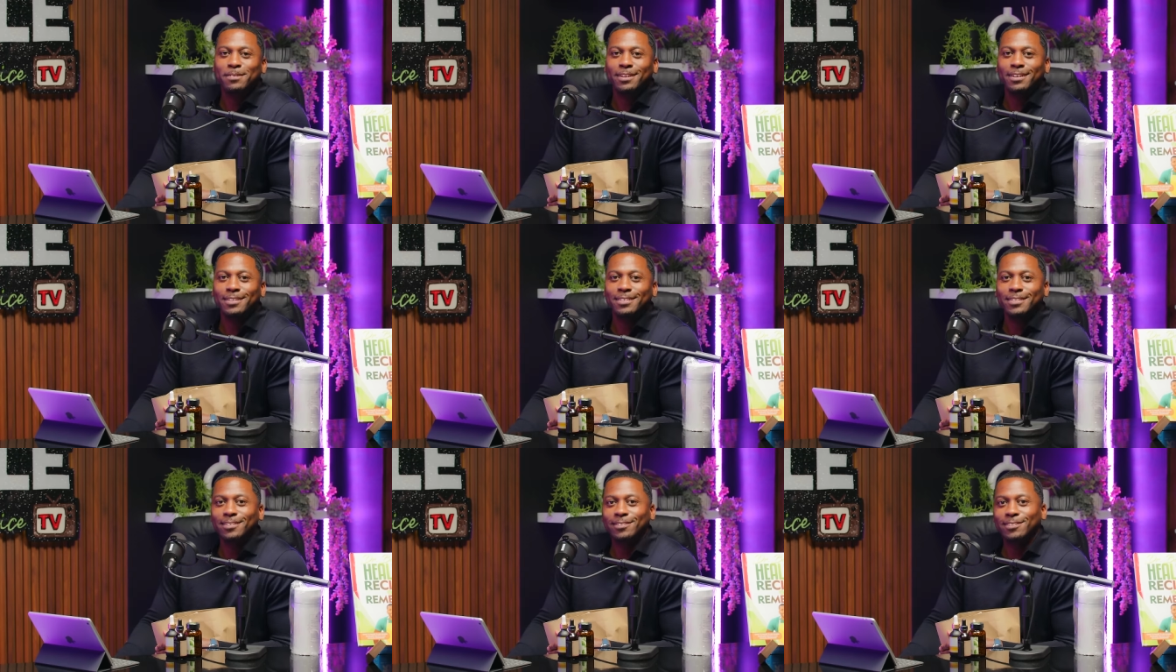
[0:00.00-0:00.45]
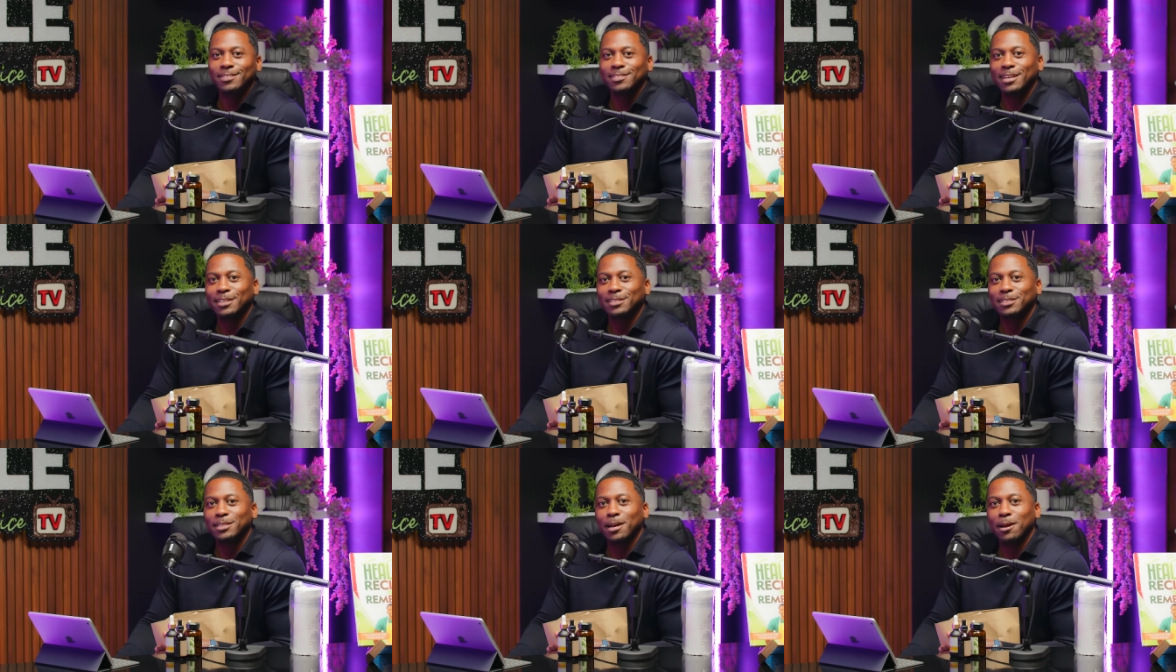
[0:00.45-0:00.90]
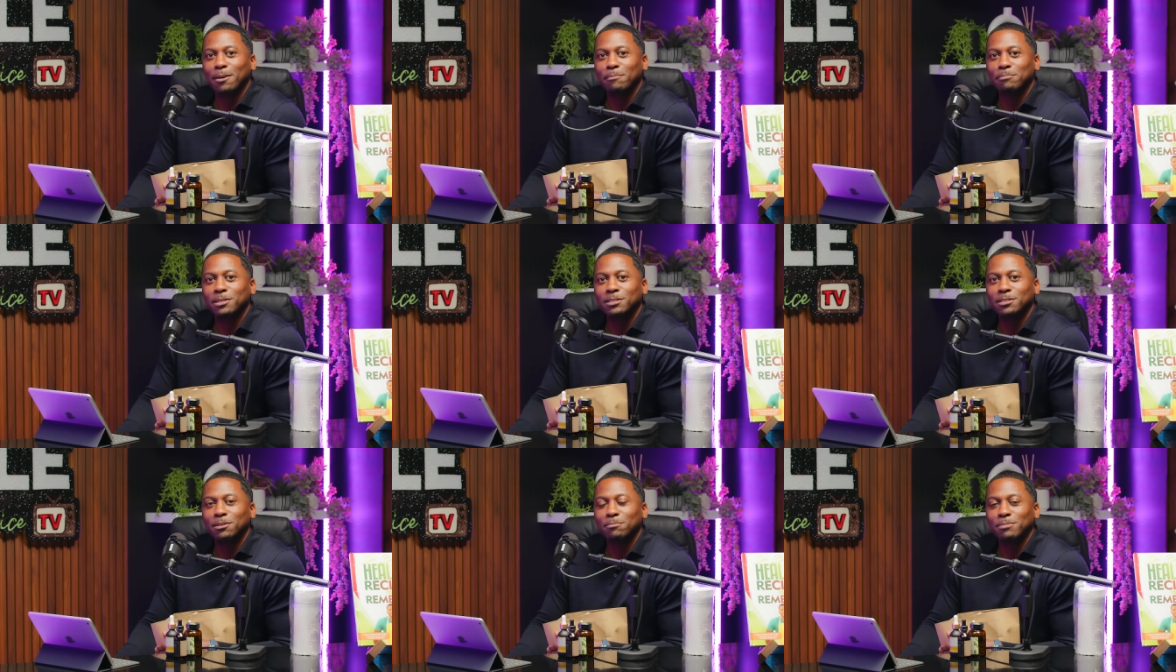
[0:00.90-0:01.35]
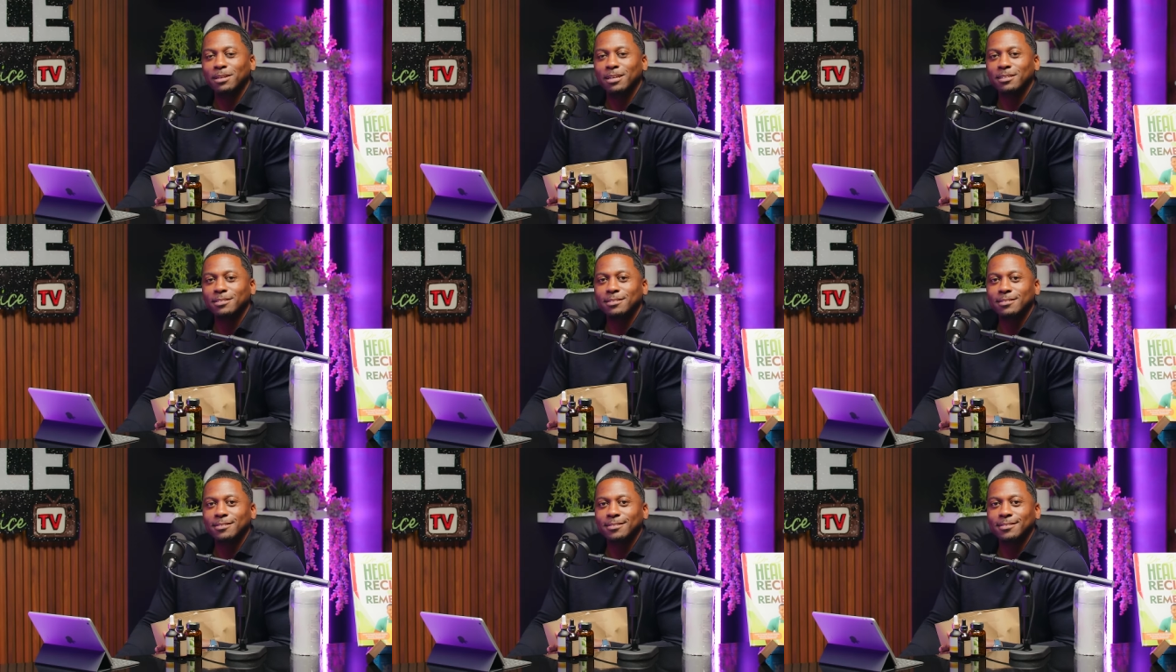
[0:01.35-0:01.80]
Until the next time, peace and
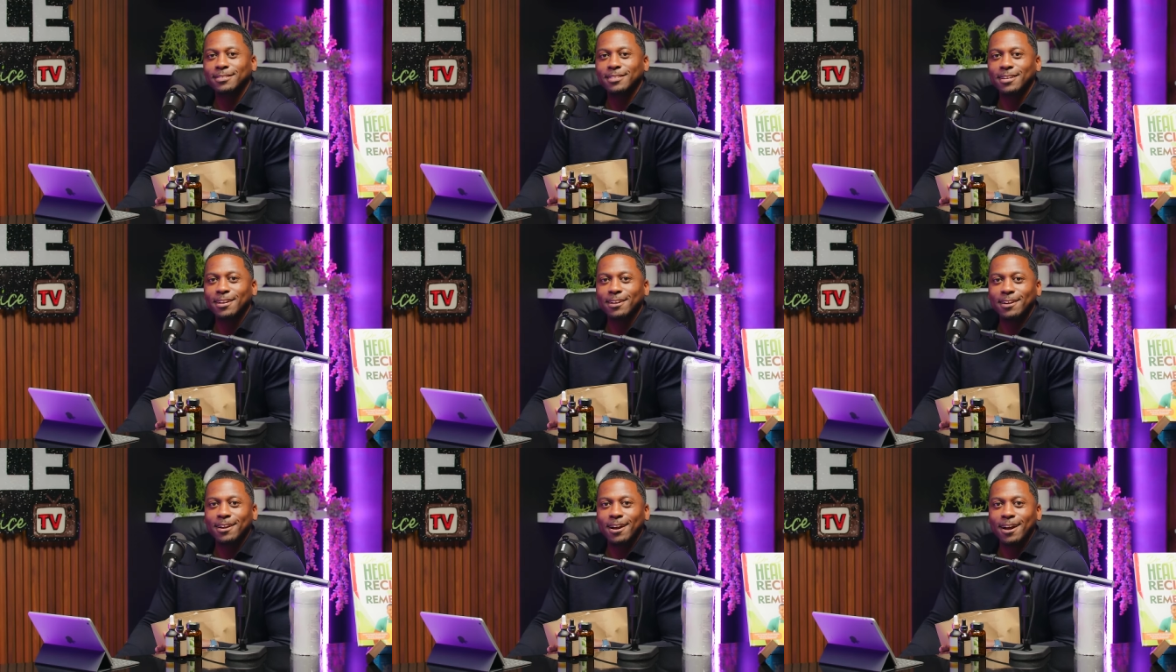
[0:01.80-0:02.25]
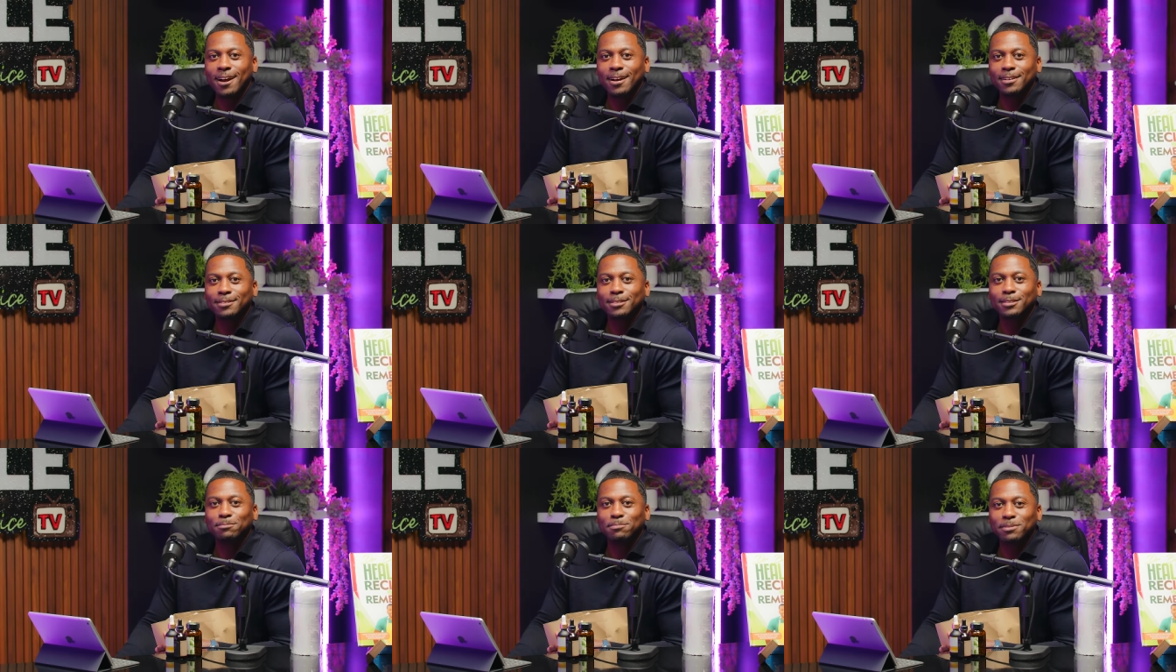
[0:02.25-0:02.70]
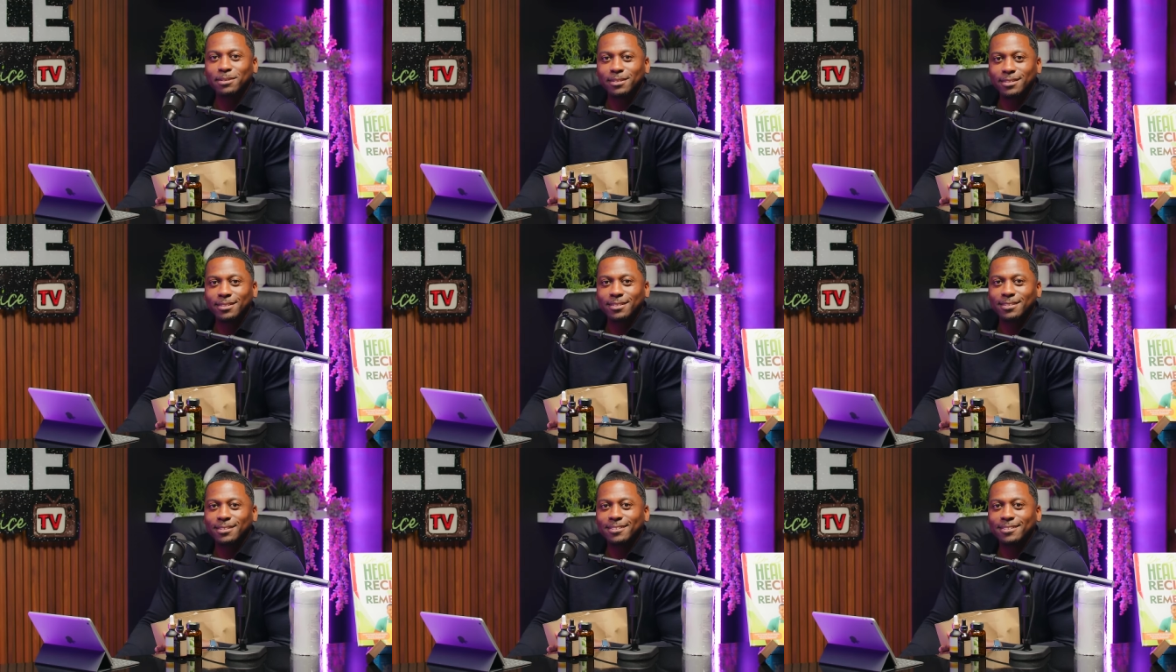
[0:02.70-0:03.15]
blessings and Godspeed.